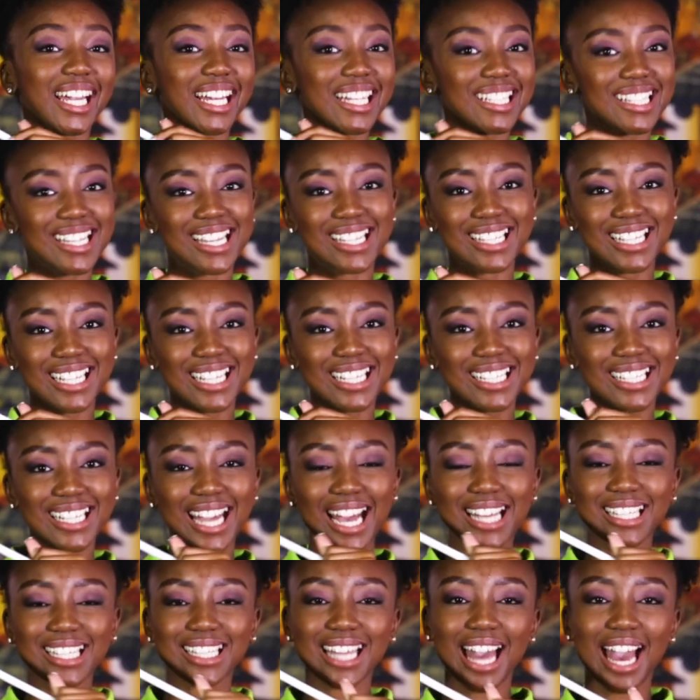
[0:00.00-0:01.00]
It's as easy
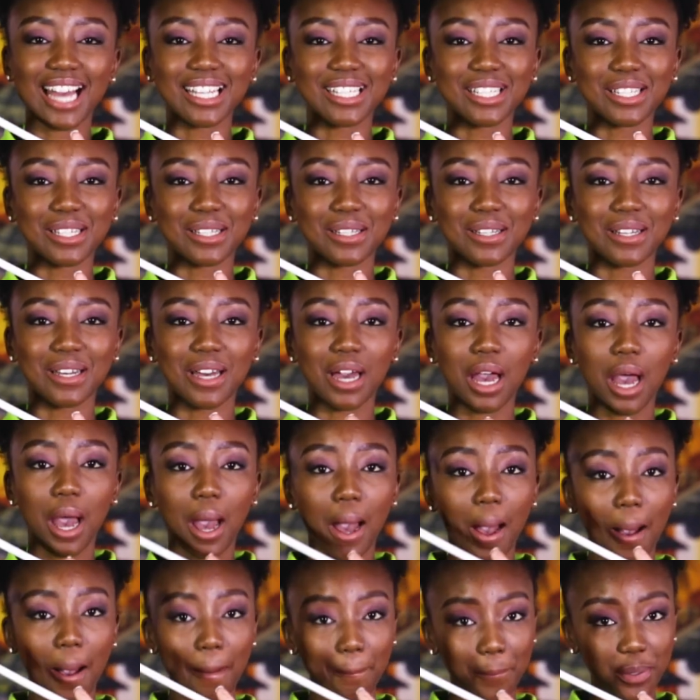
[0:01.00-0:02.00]
as that.
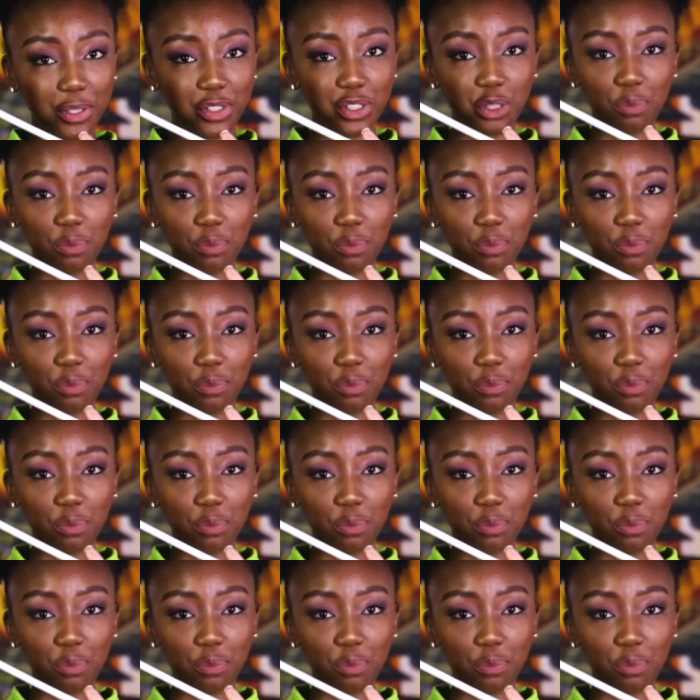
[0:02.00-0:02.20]
Put